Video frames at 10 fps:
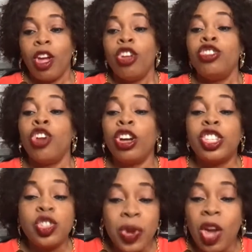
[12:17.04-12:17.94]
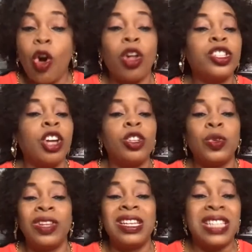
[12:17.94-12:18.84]
No tree holds on
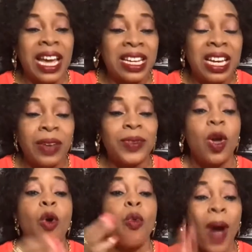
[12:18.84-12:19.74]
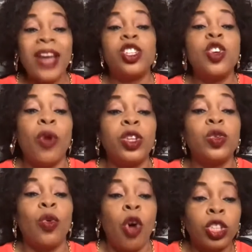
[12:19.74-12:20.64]
to the dead leaves. Why do you want
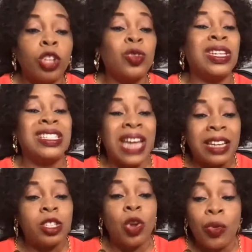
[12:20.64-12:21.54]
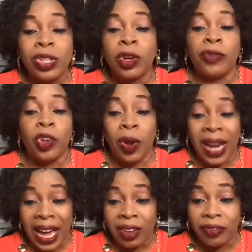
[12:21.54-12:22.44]
to hold on to the dead stories of your
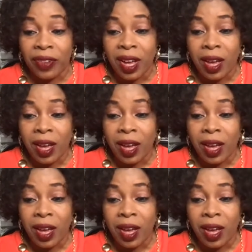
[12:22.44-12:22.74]
life?